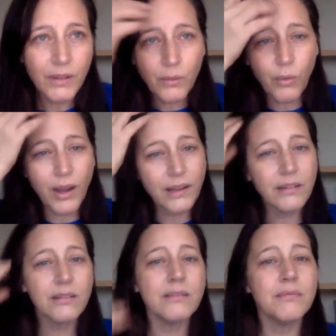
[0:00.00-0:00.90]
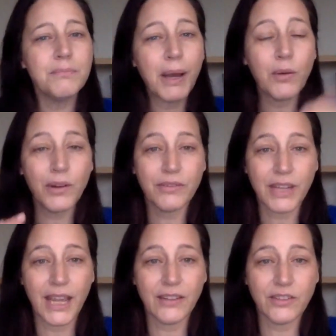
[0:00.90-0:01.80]
one bout of
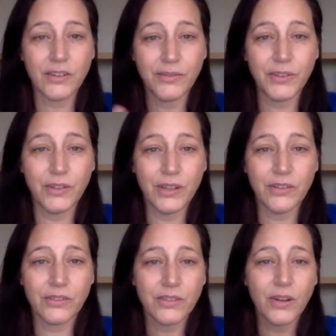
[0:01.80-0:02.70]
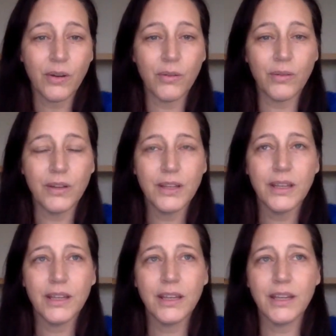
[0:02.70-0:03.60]
cancer a few years ago,
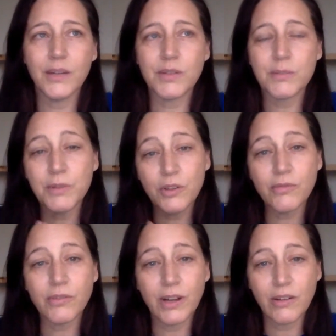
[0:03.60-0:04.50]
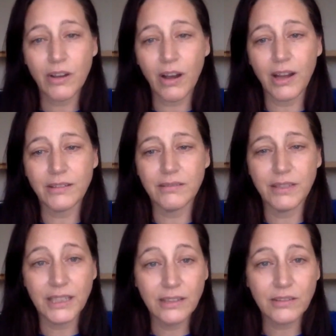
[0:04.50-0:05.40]
and it was beautiful how God
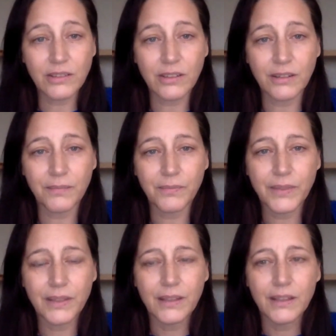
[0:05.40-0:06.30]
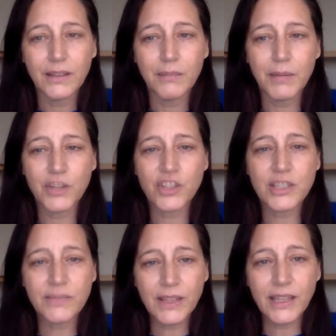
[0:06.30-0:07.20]
healed her. But
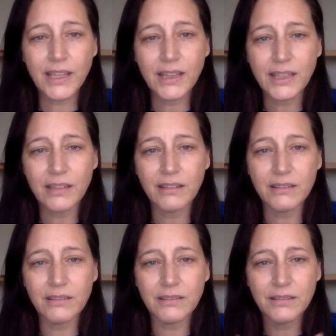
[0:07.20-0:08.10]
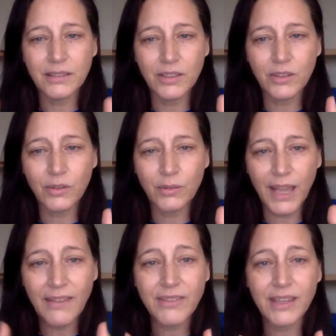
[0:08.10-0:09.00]
she's feeling a little, you know,
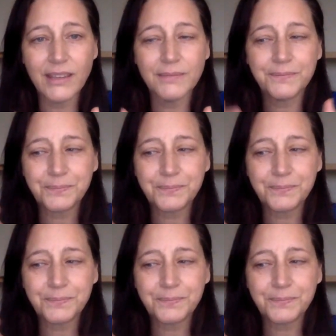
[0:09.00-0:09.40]
heavy